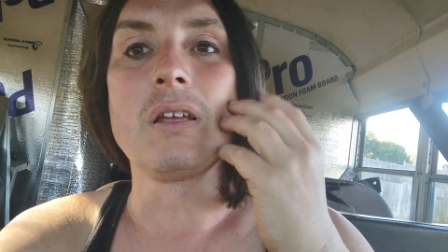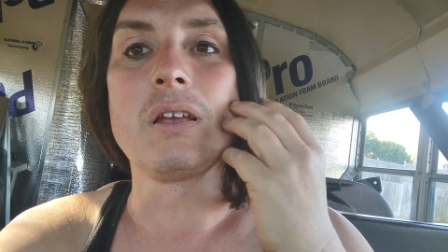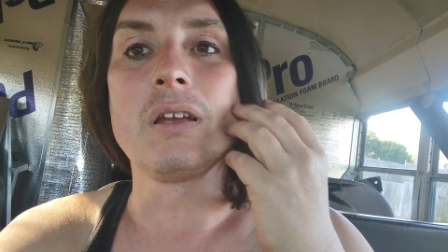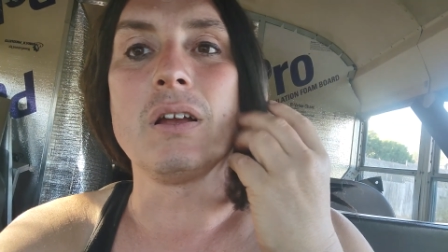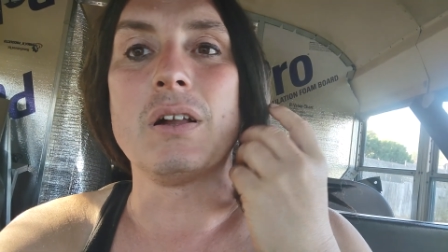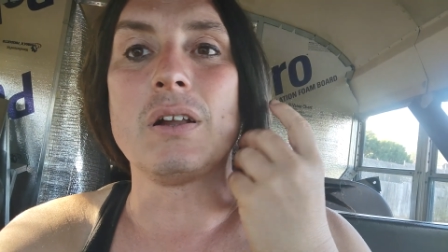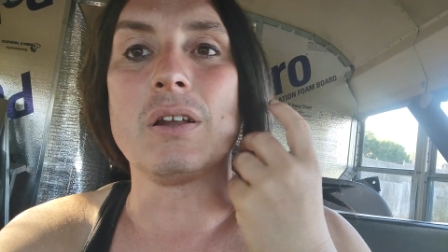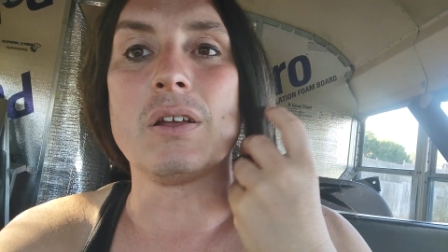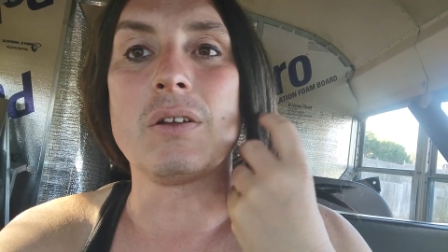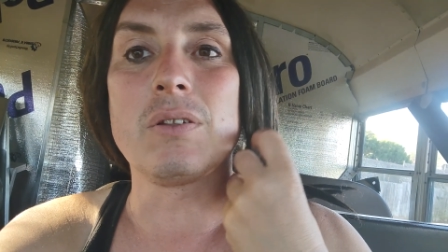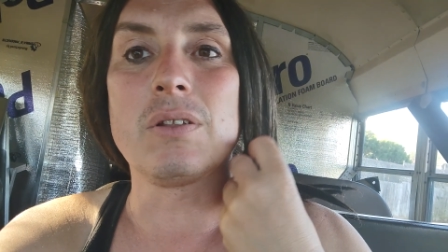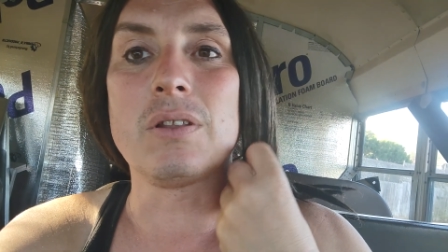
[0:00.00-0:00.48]

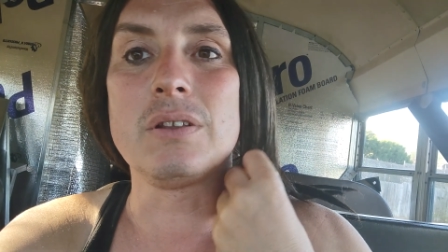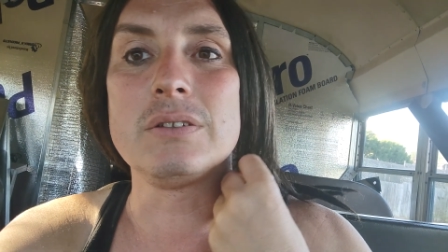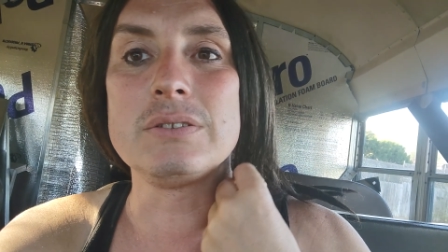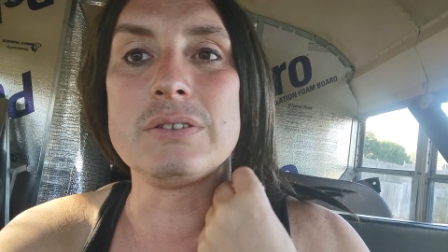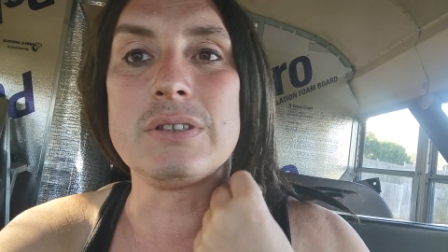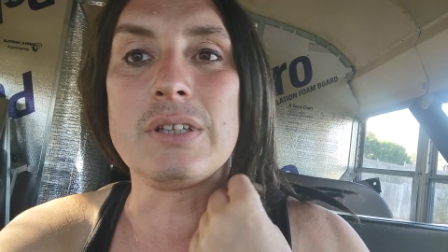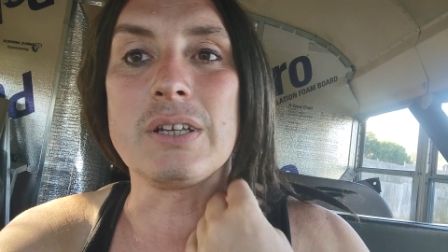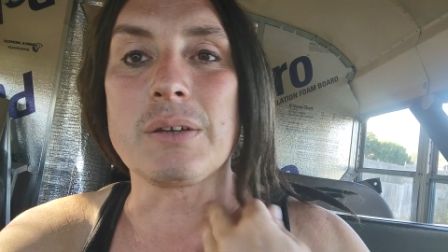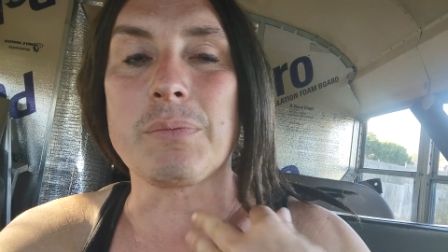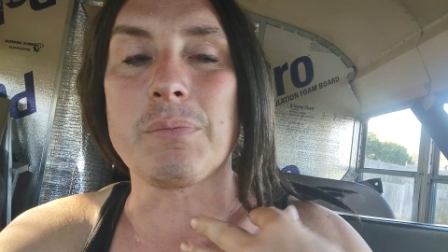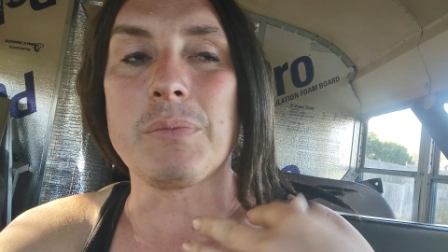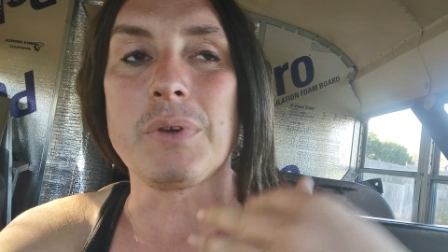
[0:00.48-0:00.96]
you know,
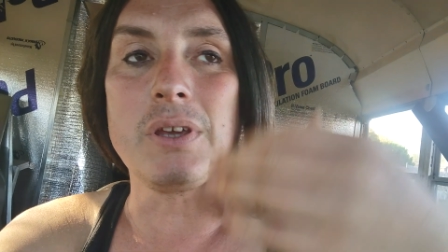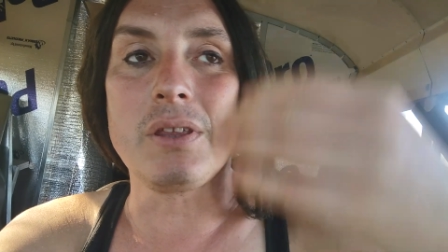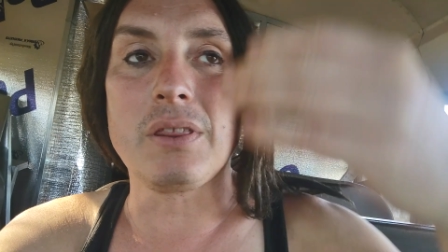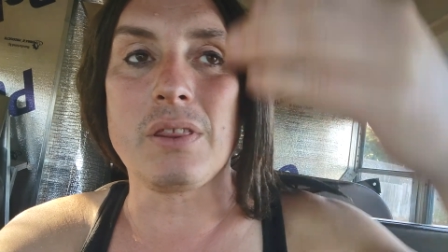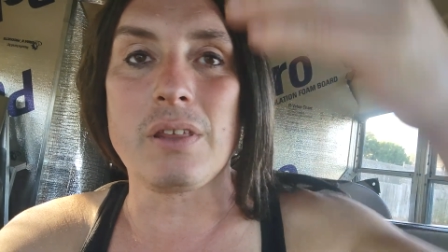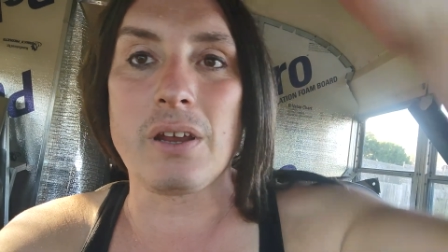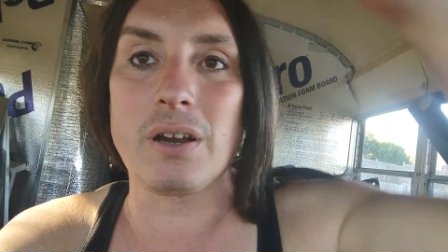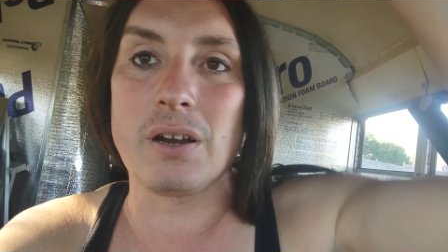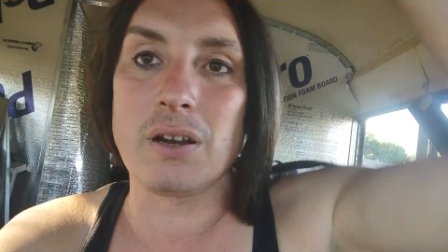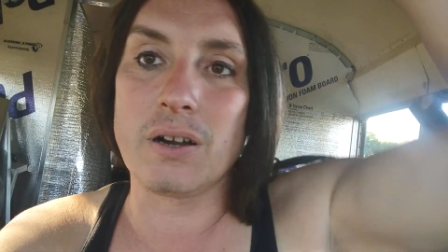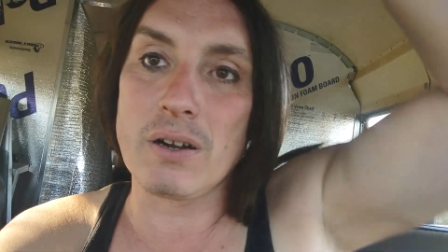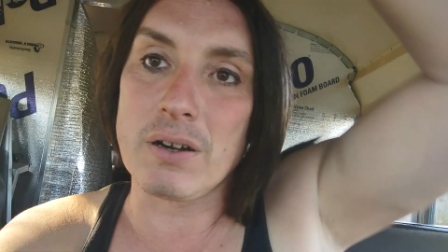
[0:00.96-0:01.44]
like me
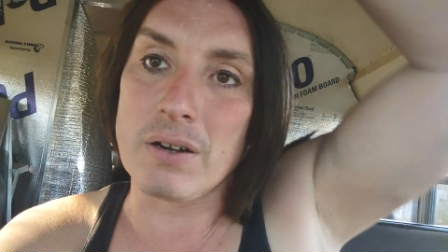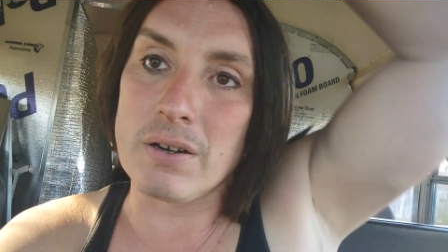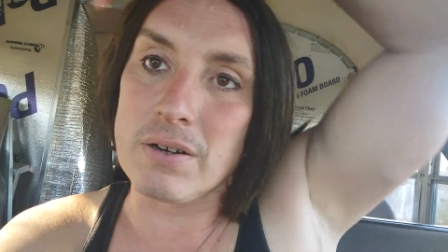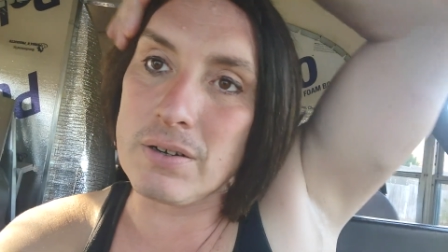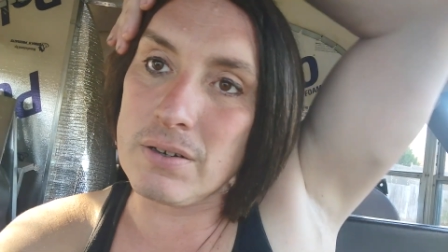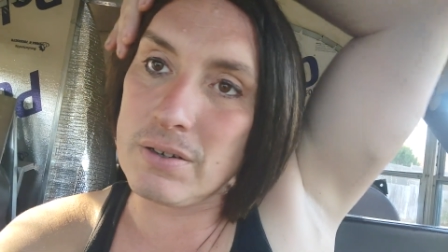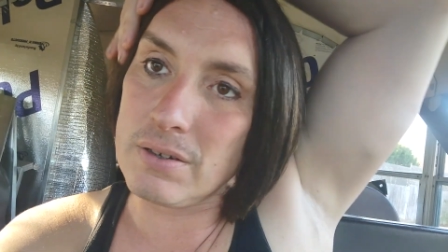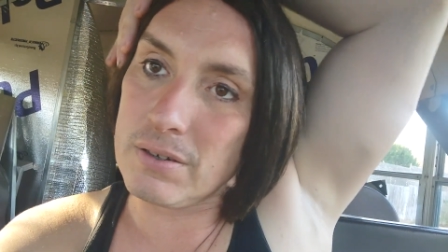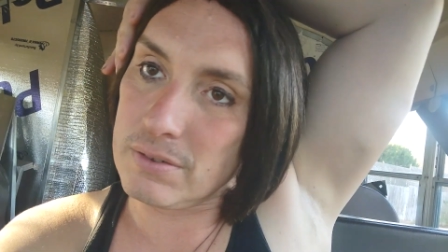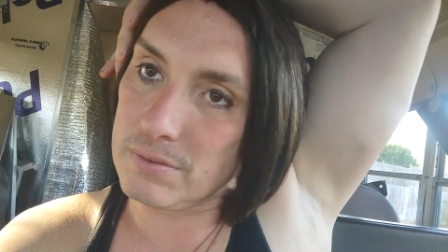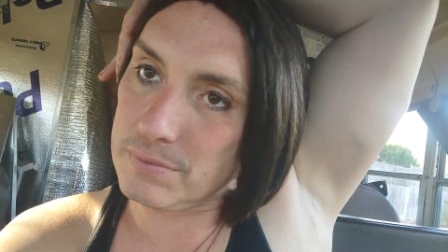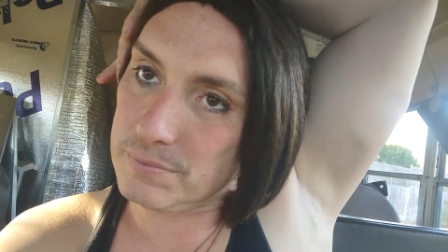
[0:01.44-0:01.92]

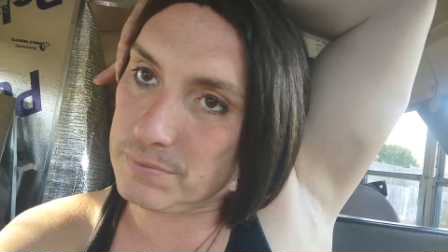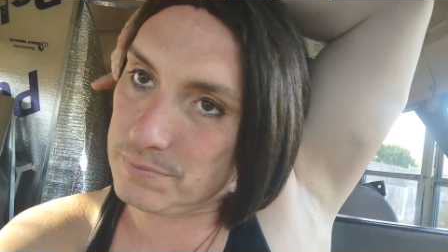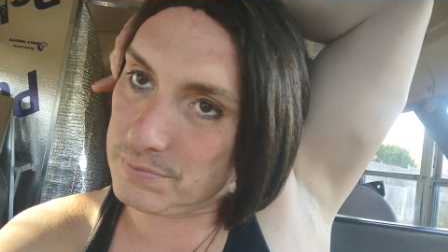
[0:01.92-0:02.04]
there